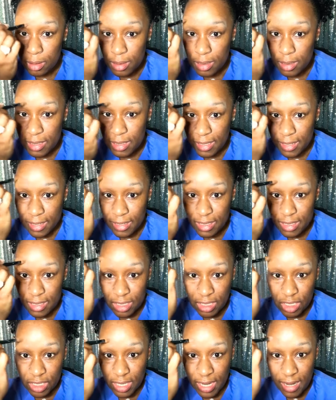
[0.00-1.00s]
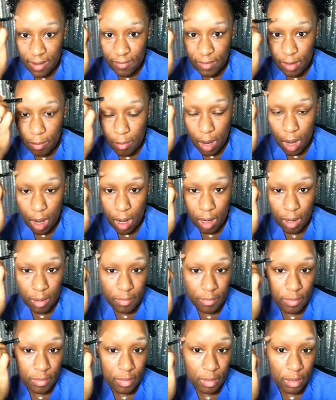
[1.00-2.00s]
It's like I just shaved them
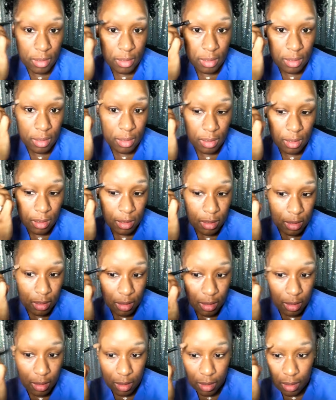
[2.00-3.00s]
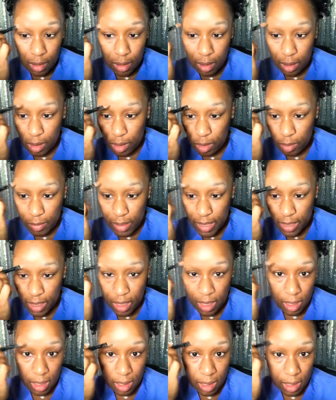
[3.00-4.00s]
off. Oh my
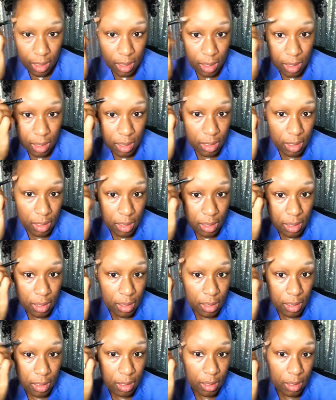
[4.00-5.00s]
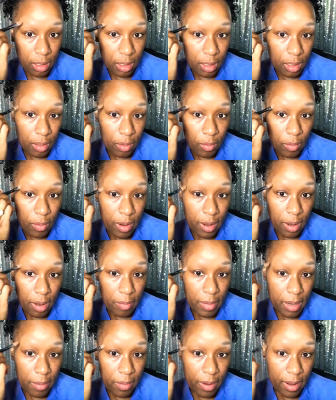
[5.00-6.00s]
God. Where are
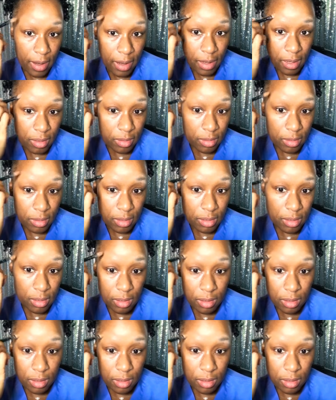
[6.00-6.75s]
my brows?